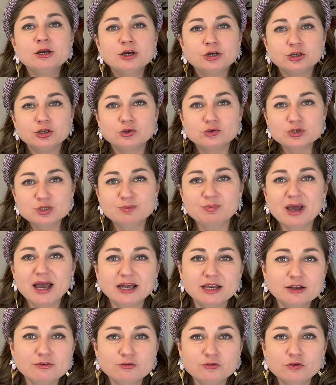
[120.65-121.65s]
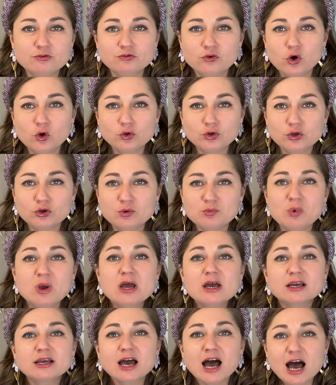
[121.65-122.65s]
use padding for volume,
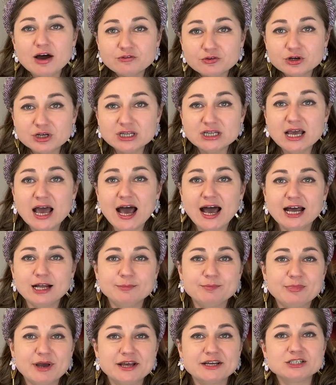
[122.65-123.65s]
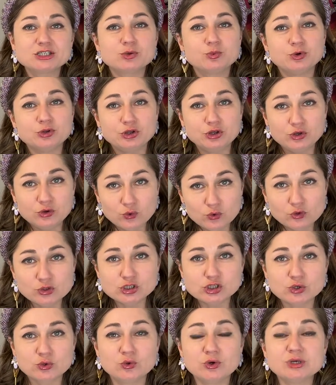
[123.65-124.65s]
covering the headband with your
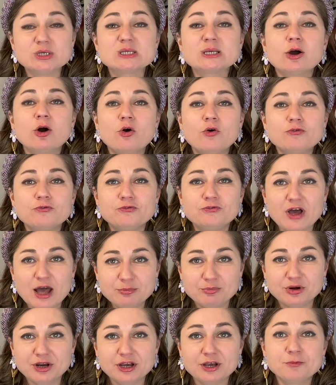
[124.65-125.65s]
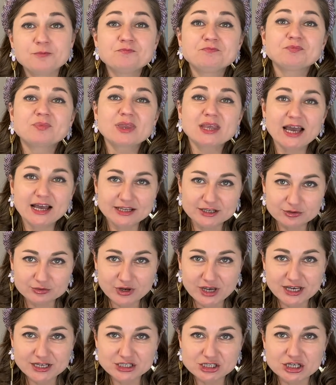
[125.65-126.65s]
choice of fabric, and
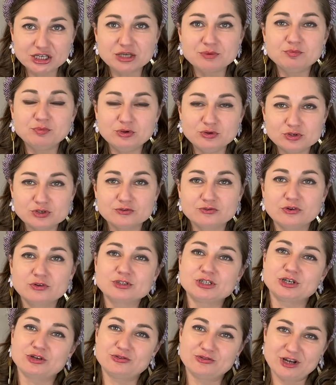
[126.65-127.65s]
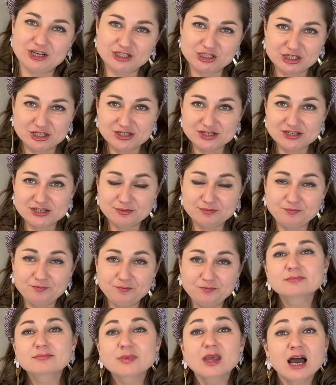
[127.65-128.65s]
creating beautiful decorations.
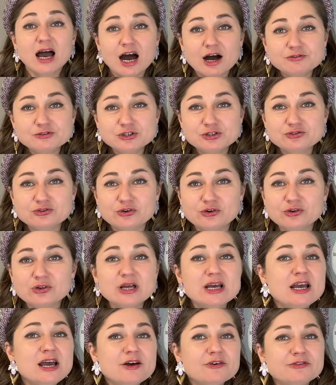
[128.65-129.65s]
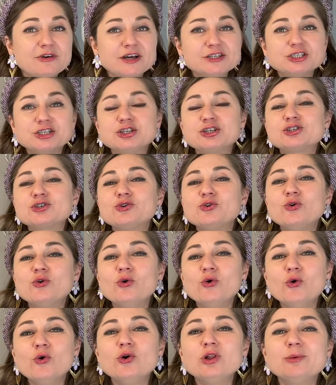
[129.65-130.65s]
After all, fashion is
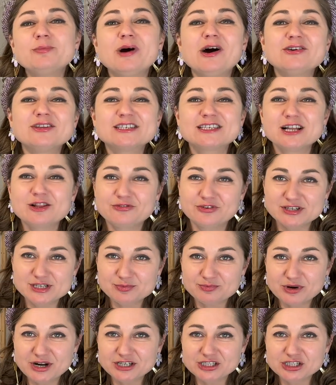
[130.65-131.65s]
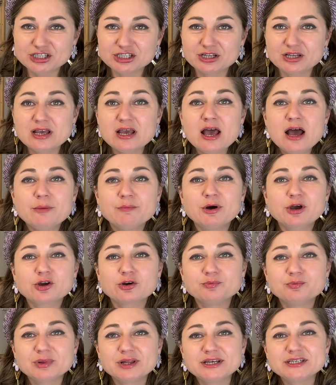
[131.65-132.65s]
all about self-expression. By
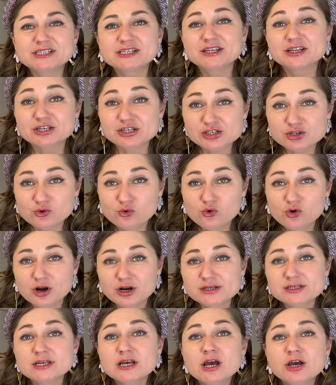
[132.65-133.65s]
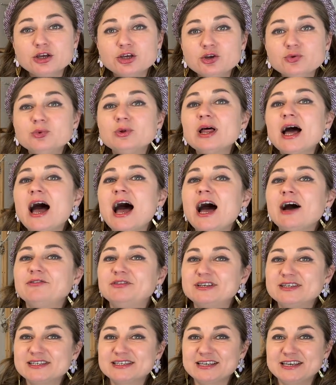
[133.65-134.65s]
completing this course, you will have
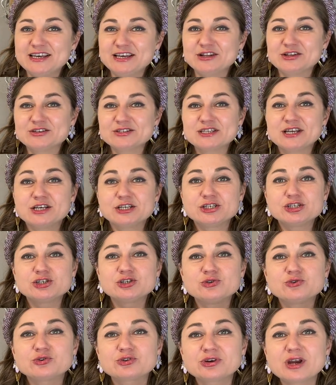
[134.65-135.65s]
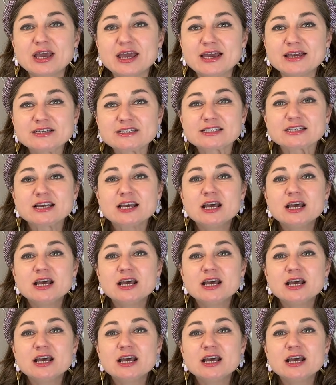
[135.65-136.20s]
the skills to create